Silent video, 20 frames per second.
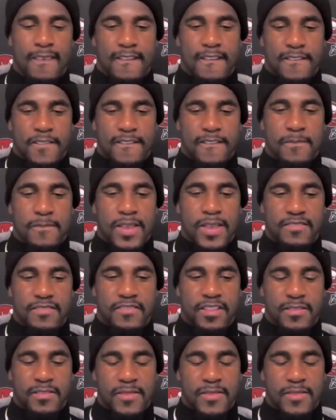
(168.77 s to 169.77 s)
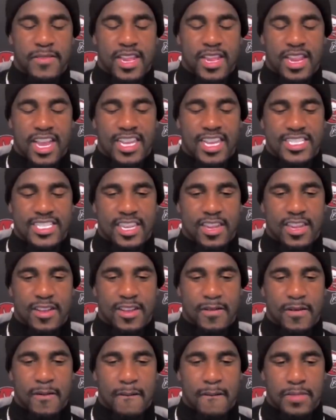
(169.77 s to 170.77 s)
It's an amazing feeling, man. Like I said,
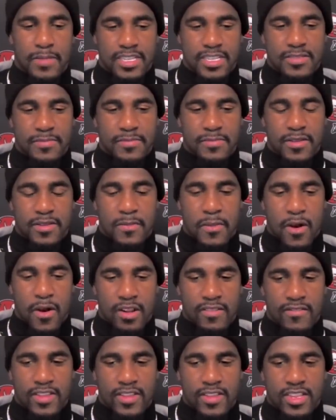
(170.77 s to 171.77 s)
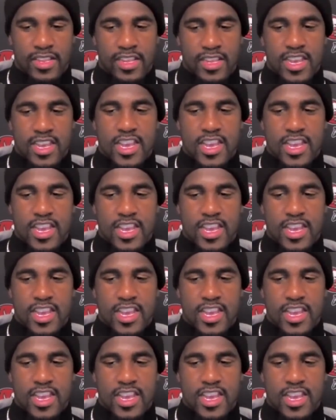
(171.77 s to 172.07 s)
I'm blessed to be a part of it.